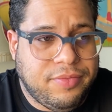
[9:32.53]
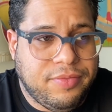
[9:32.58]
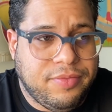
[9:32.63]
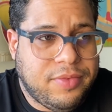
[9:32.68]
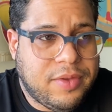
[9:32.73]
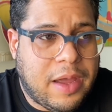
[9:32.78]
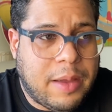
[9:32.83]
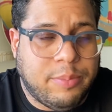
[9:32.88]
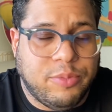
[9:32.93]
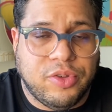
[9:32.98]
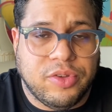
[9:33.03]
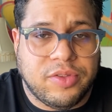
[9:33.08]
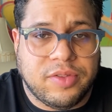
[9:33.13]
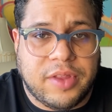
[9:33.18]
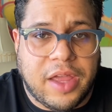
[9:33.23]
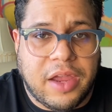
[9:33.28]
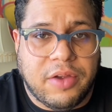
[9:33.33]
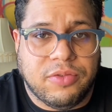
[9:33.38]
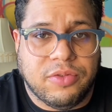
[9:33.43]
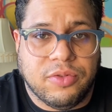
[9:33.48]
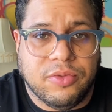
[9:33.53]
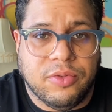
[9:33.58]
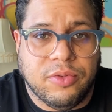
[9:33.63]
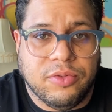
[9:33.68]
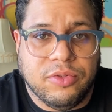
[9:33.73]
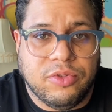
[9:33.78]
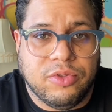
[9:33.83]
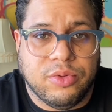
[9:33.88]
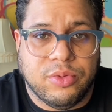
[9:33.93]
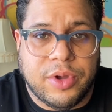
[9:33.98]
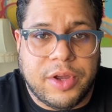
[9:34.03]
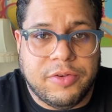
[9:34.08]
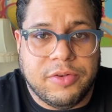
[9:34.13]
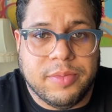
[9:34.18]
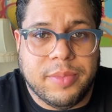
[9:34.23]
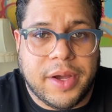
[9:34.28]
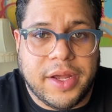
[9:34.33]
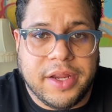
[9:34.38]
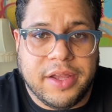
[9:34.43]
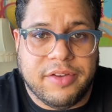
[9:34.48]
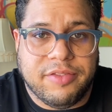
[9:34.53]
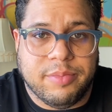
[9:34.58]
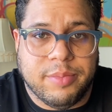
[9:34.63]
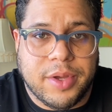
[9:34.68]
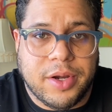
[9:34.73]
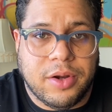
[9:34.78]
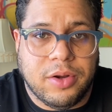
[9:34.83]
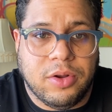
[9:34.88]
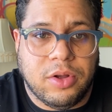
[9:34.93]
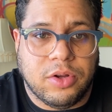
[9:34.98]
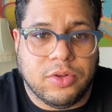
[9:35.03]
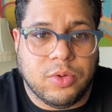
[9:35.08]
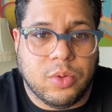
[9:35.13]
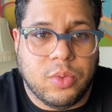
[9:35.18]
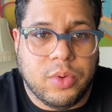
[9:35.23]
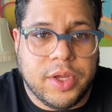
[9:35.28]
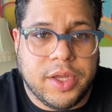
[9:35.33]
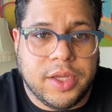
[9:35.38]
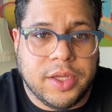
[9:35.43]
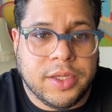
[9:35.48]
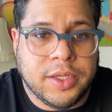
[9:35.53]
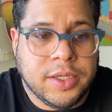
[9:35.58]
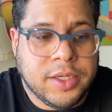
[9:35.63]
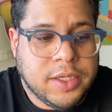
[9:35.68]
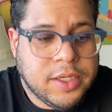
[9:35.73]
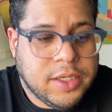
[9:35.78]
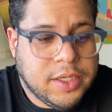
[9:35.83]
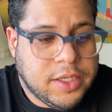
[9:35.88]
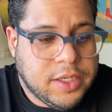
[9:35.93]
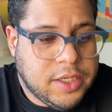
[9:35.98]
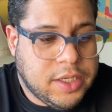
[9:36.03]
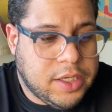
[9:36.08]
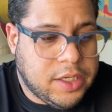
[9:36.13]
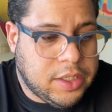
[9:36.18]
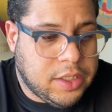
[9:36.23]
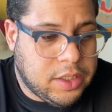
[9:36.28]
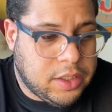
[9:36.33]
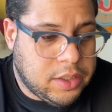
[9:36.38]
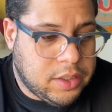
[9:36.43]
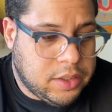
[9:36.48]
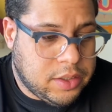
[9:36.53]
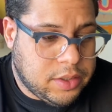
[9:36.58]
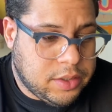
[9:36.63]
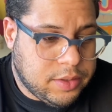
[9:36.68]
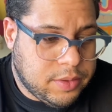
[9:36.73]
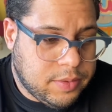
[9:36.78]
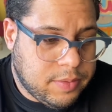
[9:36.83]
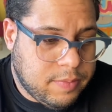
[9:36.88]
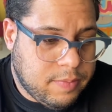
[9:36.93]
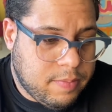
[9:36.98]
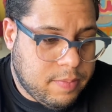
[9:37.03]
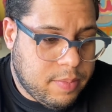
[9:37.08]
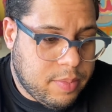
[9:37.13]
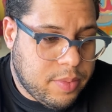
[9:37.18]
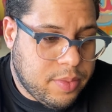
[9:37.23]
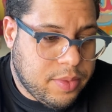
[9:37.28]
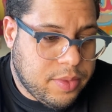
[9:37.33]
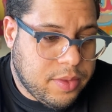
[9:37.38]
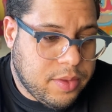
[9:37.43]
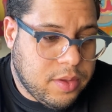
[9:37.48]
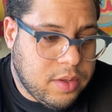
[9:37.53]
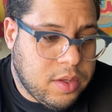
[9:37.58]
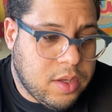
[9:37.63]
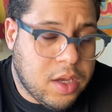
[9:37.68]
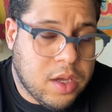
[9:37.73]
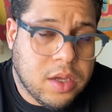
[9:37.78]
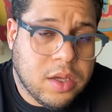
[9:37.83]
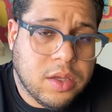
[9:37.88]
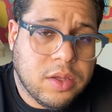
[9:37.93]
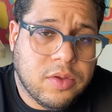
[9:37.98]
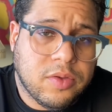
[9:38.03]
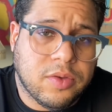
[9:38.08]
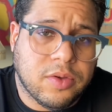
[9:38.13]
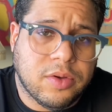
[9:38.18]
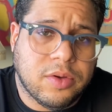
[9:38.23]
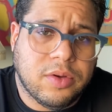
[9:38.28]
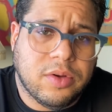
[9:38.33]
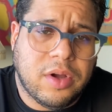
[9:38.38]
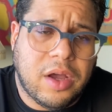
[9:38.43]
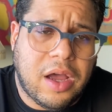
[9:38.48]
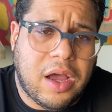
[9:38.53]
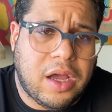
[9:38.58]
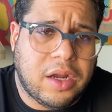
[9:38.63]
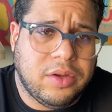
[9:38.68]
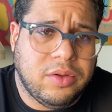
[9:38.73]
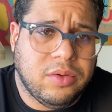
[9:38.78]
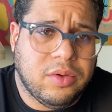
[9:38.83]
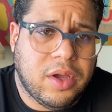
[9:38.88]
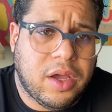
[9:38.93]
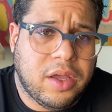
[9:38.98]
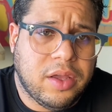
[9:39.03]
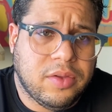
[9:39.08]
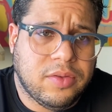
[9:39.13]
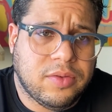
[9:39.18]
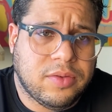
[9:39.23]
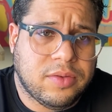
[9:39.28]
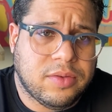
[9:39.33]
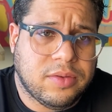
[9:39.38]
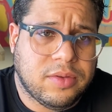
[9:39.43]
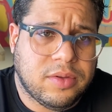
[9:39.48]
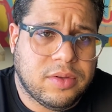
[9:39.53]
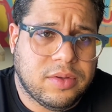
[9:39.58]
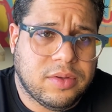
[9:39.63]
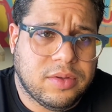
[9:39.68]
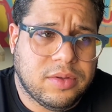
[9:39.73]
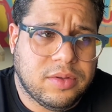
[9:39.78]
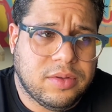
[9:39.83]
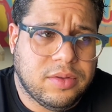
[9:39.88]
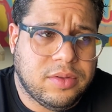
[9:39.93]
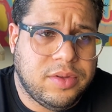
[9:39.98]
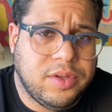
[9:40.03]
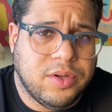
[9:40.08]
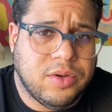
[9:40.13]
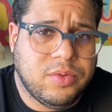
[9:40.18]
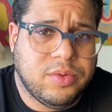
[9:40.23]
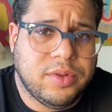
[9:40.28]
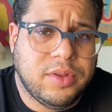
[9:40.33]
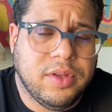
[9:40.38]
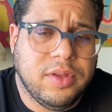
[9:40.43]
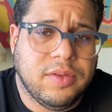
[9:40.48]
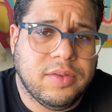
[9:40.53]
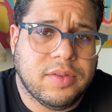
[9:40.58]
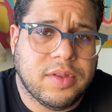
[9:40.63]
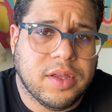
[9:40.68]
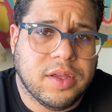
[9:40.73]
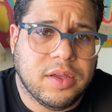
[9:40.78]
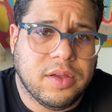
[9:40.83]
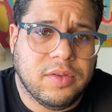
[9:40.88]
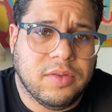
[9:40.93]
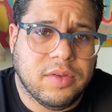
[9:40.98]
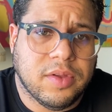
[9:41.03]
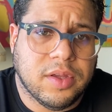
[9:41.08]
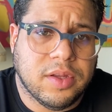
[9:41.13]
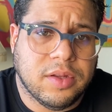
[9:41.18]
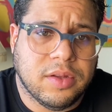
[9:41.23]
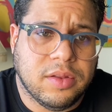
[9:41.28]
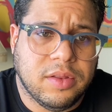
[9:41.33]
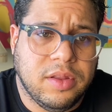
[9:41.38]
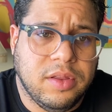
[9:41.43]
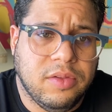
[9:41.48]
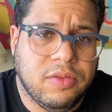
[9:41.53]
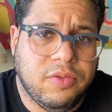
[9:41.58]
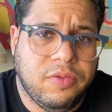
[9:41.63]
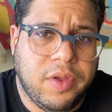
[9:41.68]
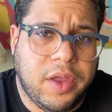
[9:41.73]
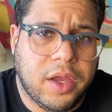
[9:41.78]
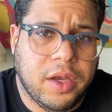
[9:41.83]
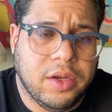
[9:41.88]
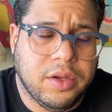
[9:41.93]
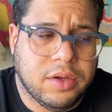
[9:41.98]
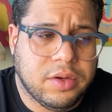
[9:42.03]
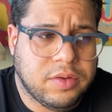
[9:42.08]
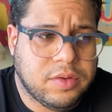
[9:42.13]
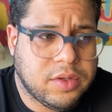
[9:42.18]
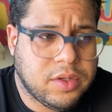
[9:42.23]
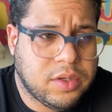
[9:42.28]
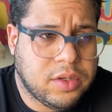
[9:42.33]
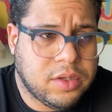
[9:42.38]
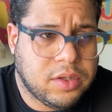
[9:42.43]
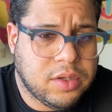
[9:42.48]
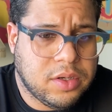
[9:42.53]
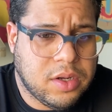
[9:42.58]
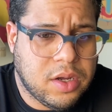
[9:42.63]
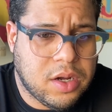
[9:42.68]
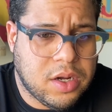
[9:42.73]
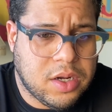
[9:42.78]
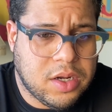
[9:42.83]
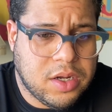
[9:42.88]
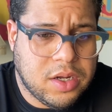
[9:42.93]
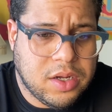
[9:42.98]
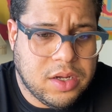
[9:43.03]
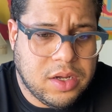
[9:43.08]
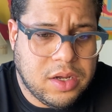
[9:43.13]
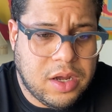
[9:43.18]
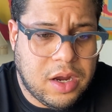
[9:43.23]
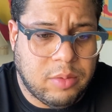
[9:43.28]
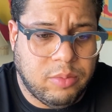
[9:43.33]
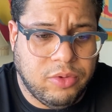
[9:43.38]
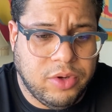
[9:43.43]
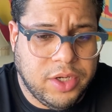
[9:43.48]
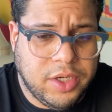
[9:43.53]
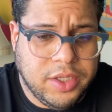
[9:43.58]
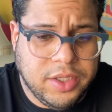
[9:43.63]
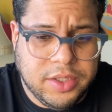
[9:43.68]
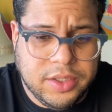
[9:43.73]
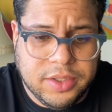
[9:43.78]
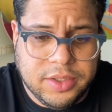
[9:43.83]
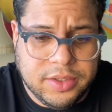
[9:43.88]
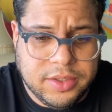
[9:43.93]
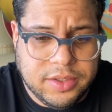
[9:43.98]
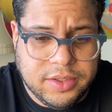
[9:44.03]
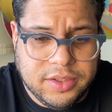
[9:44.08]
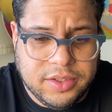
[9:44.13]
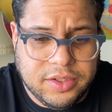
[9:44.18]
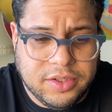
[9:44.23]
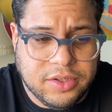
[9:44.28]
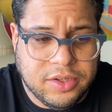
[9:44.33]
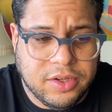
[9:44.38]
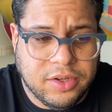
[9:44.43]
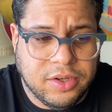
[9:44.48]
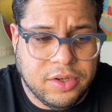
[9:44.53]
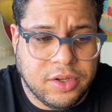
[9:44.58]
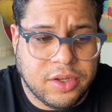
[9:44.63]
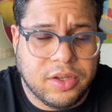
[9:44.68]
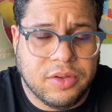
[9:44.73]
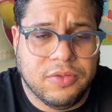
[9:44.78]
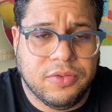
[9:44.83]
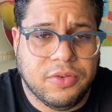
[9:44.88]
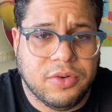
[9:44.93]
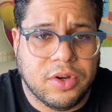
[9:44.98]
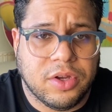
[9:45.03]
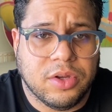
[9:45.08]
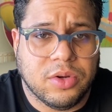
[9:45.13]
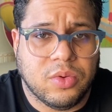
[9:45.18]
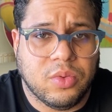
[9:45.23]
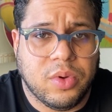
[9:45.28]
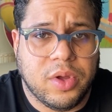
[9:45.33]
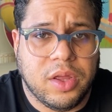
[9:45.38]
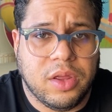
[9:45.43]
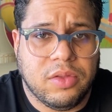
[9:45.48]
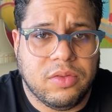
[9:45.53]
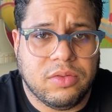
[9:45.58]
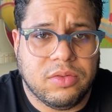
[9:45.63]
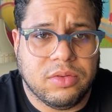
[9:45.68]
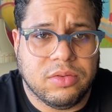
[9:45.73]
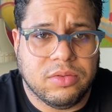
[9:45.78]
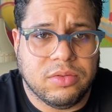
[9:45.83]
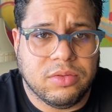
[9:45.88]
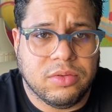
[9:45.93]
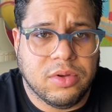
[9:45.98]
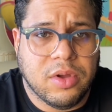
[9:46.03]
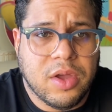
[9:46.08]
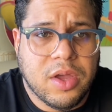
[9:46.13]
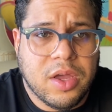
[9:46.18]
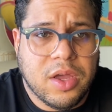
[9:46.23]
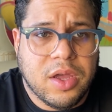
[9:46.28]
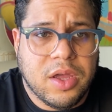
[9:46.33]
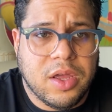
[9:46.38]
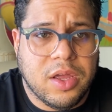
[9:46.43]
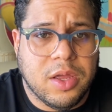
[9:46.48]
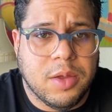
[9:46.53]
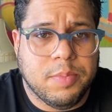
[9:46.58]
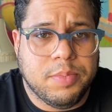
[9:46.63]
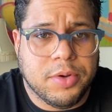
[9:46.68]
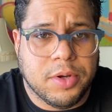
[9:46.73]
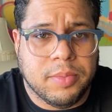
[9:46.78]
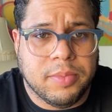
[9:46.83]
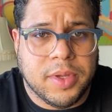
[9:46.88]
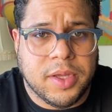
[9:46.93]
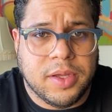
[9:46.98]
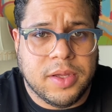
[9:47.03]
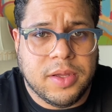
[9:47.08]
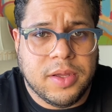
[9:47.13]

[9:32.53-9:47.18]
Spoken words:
I'm just thankful to everybody I've met along the way. And yeah, so how do you guys deal with these things and these failures? And I'm really looking for good ways to implement